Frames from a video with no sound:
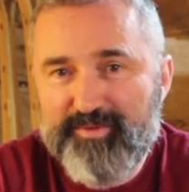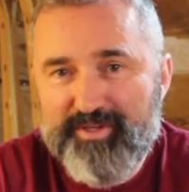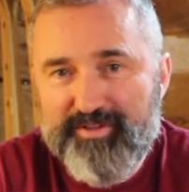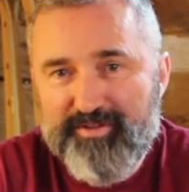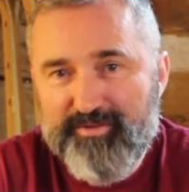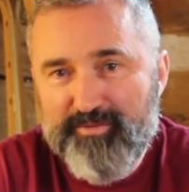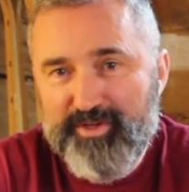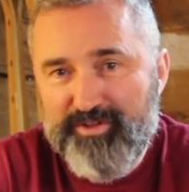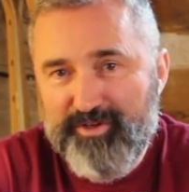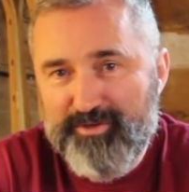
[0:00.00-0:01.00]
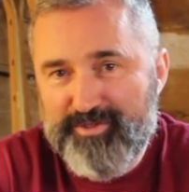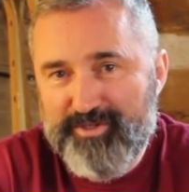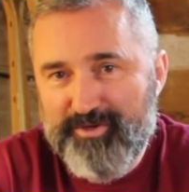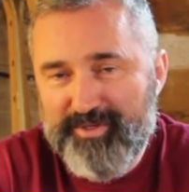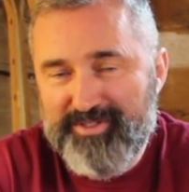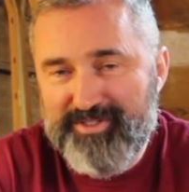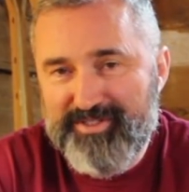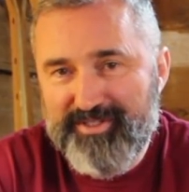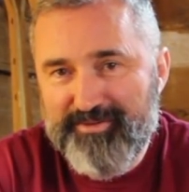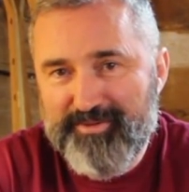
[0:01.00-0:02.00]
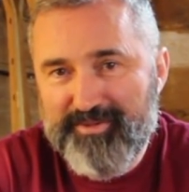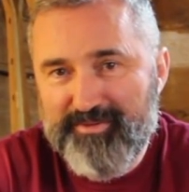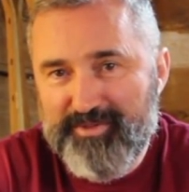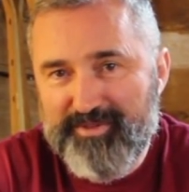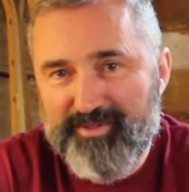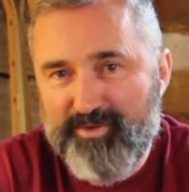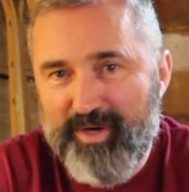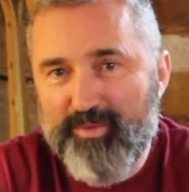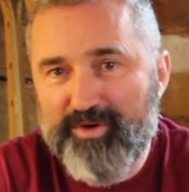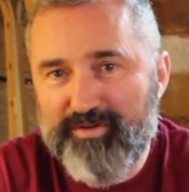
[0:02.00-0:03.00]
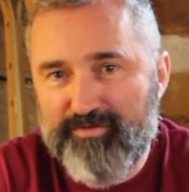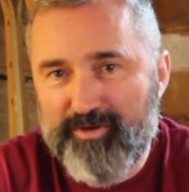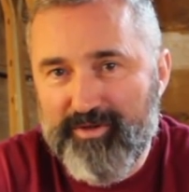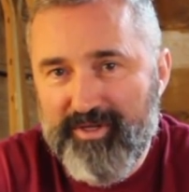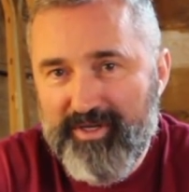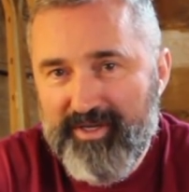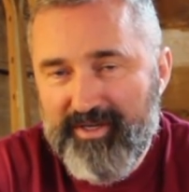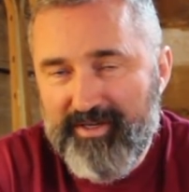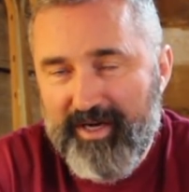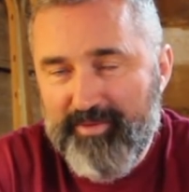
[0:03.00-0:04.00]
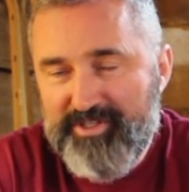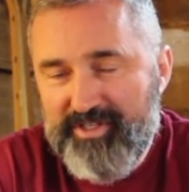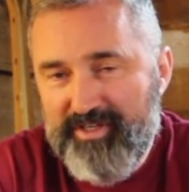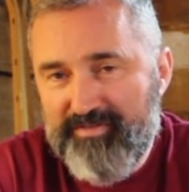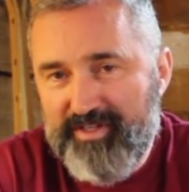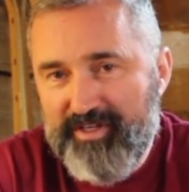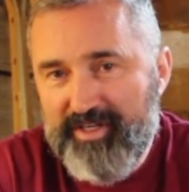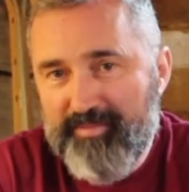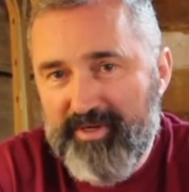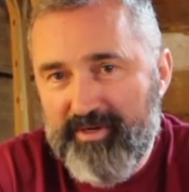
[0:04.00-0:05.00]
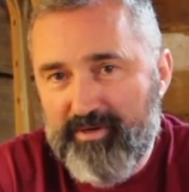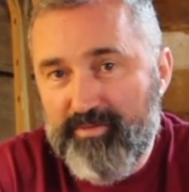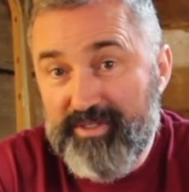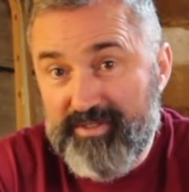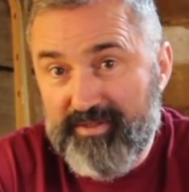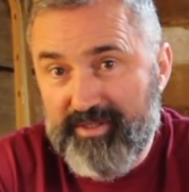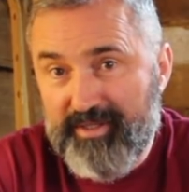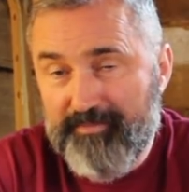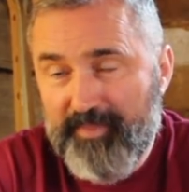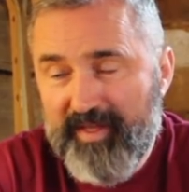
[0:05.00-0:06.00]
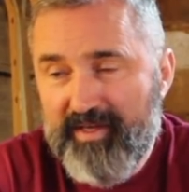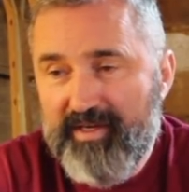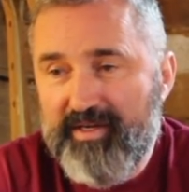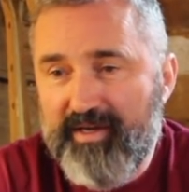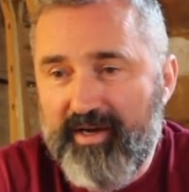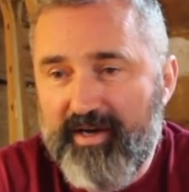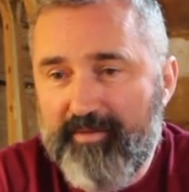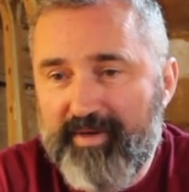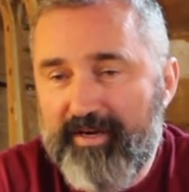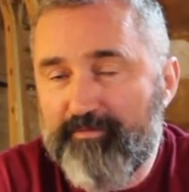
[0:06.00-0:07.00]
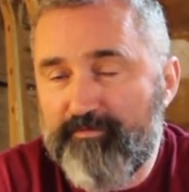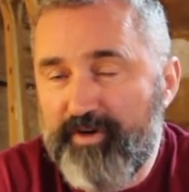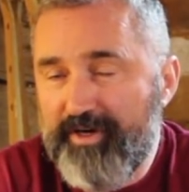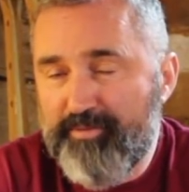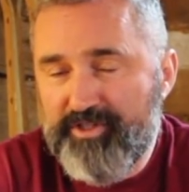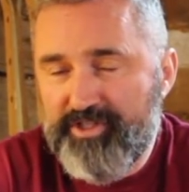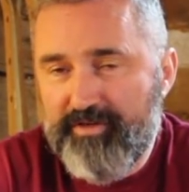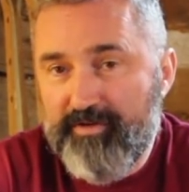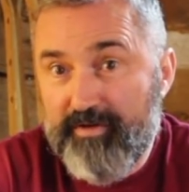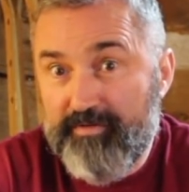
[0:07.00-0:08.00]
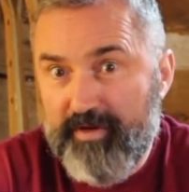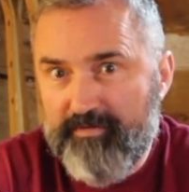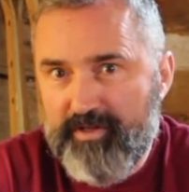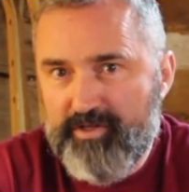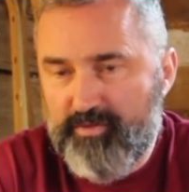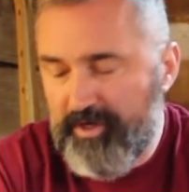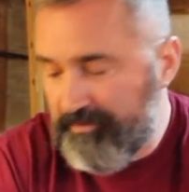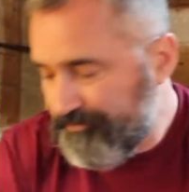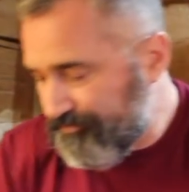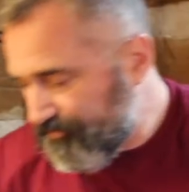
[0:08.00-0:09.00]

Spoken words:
with you. So it was quite wonderful. I received an email recently, and I'm very appreciative of this one,